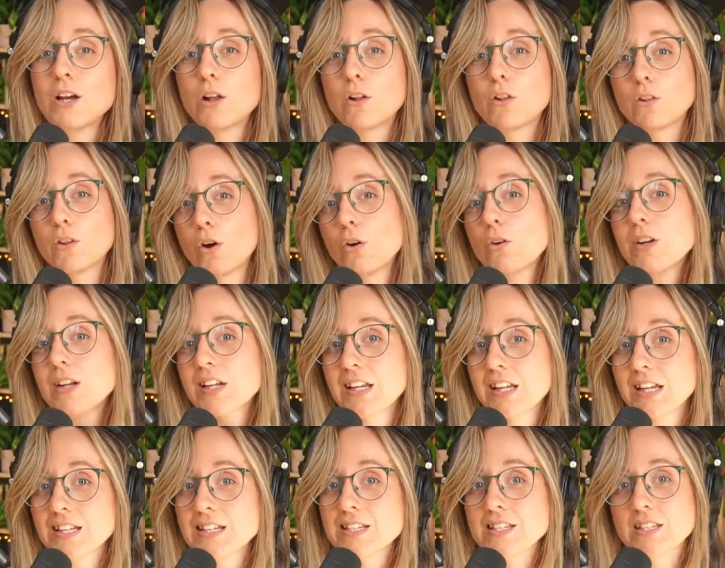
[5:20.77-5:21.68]
loaded
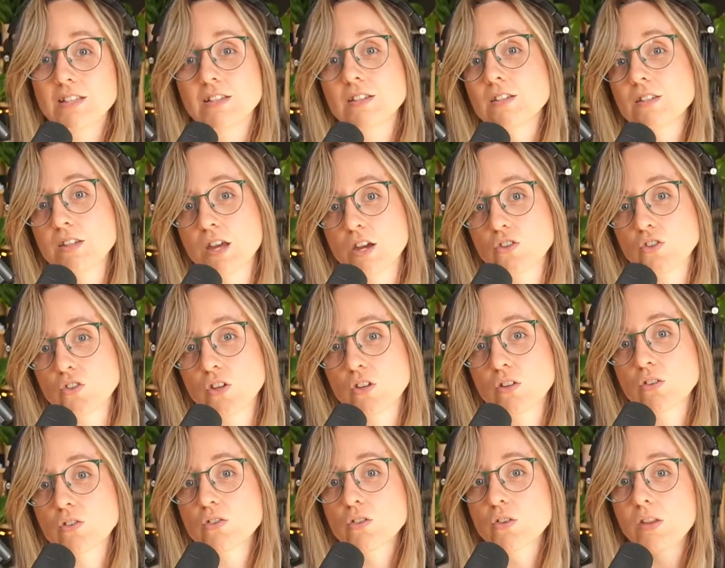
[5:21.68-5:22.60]
into the
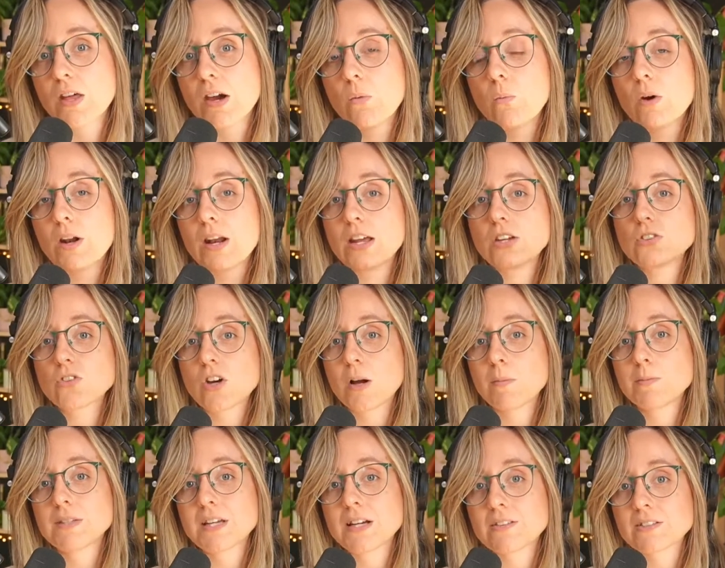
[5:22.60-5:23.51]
session, so that when I
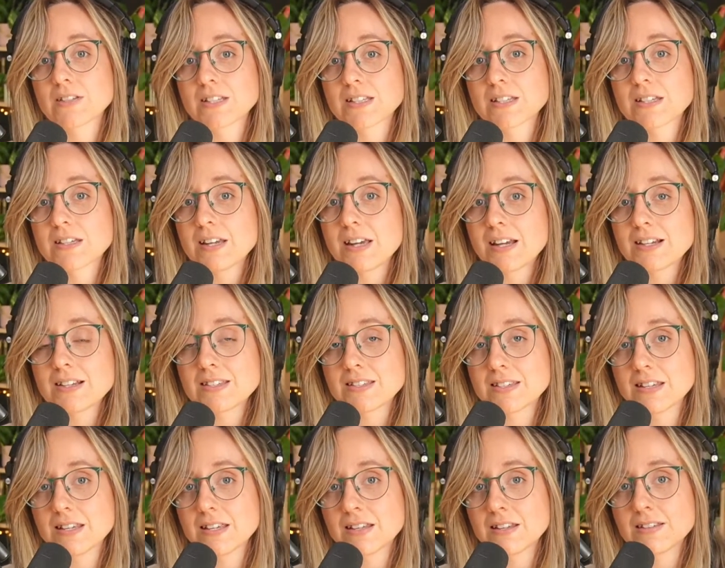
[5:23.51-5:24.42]
drop down to the next
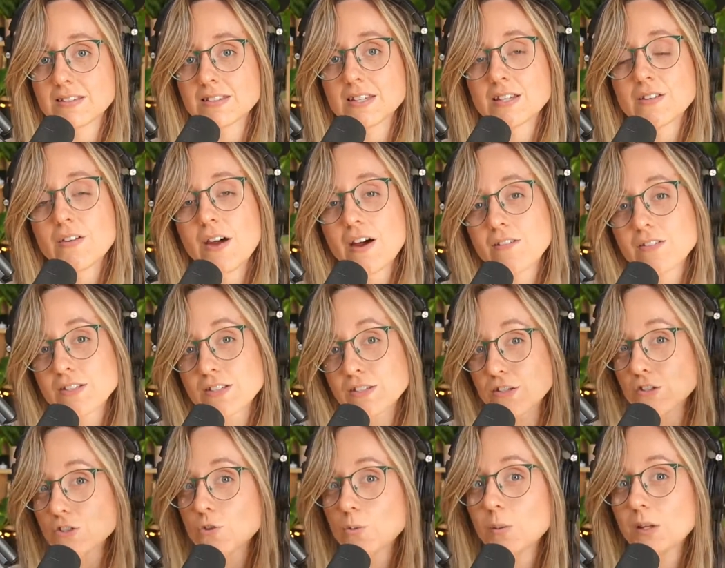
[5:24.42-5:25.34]
scene, instead of having to
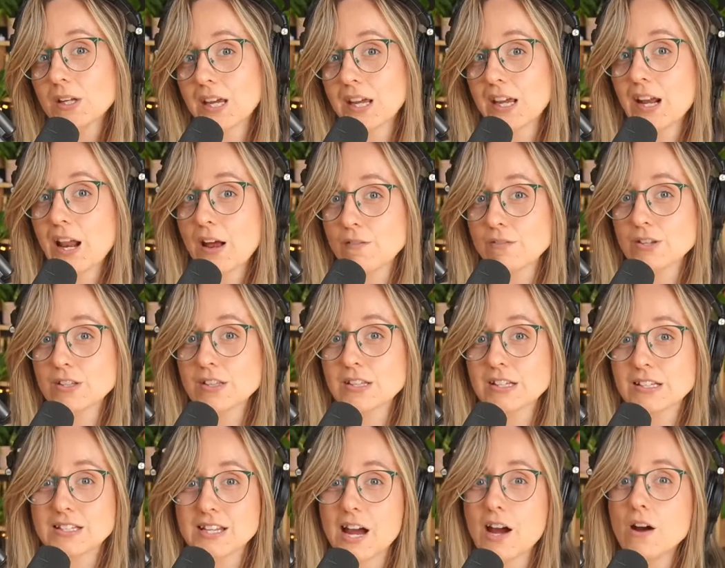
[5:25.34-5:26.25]
duplicate
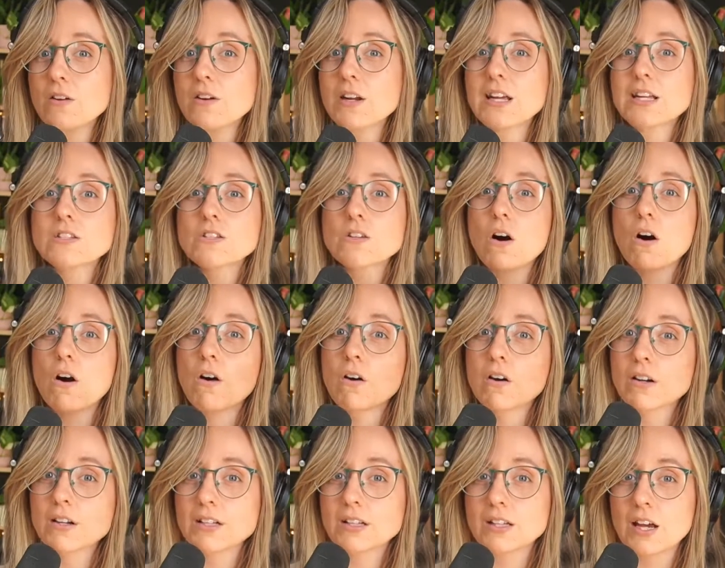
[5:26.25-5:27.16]
everything down, it's
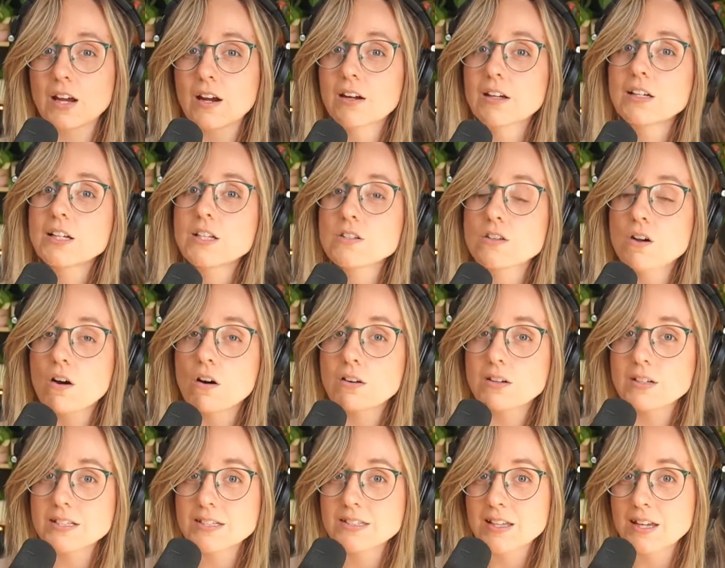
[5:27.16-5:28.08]
already there and it's
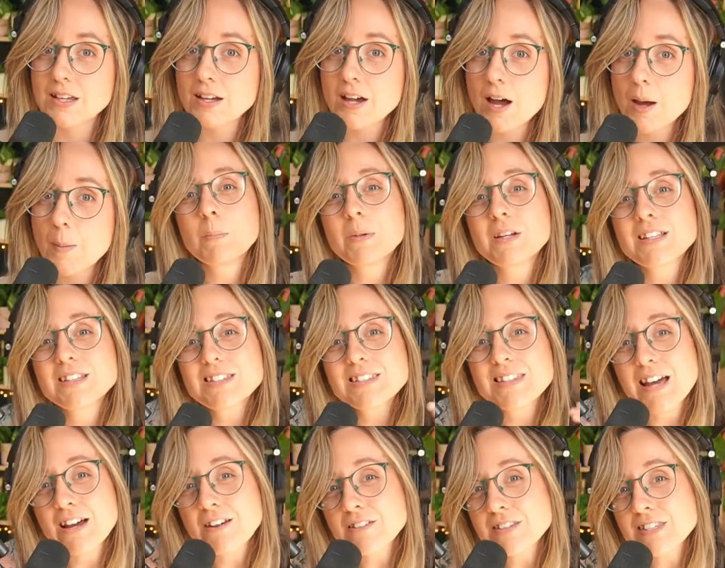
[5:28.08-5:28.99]
already set up, but it
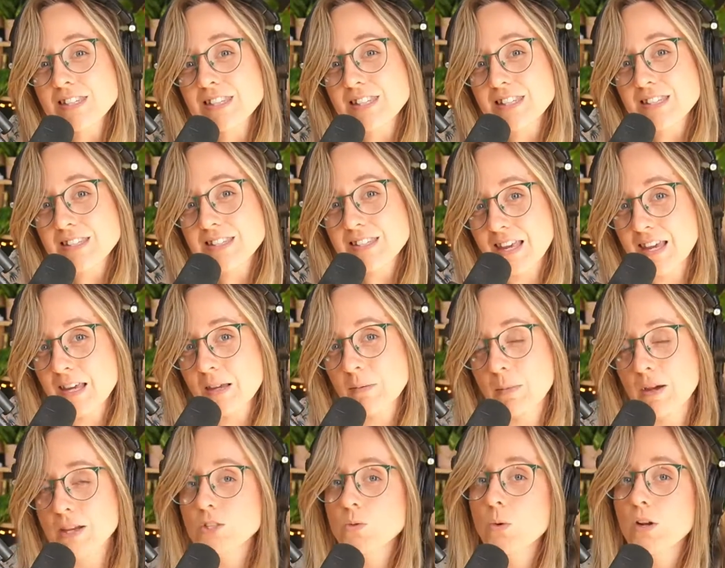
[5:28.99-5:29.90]
sounds the same
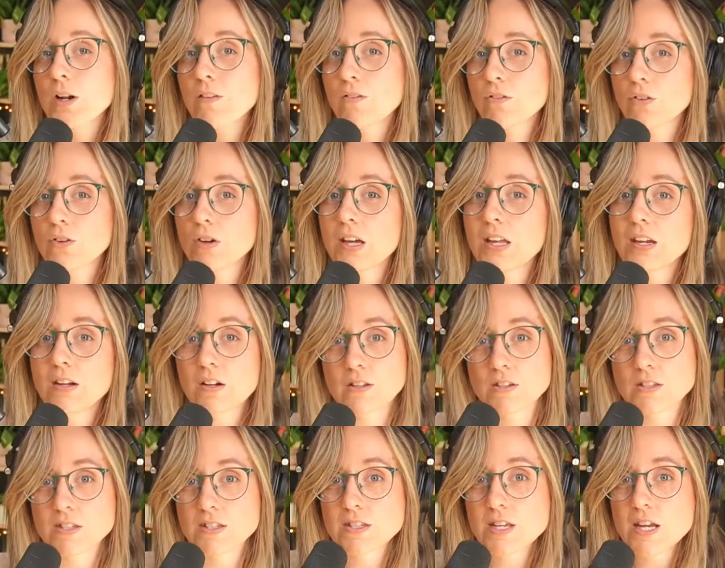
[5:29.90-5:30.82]
as what I've created
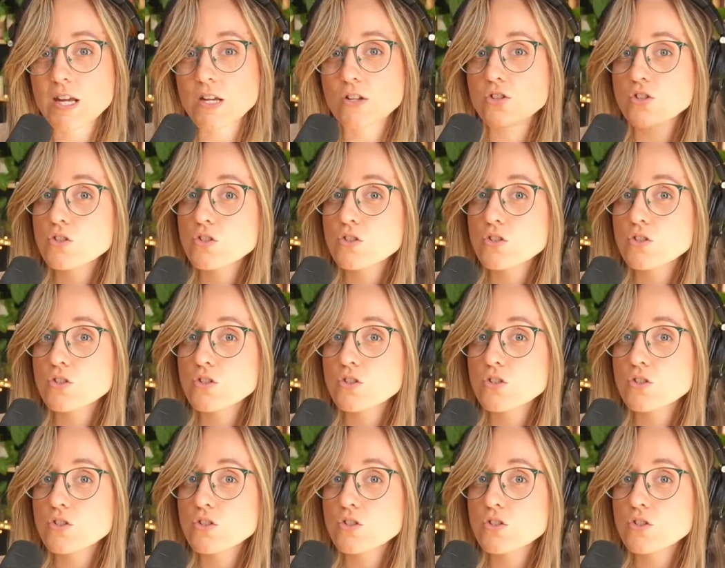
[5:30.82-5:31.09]
on stage.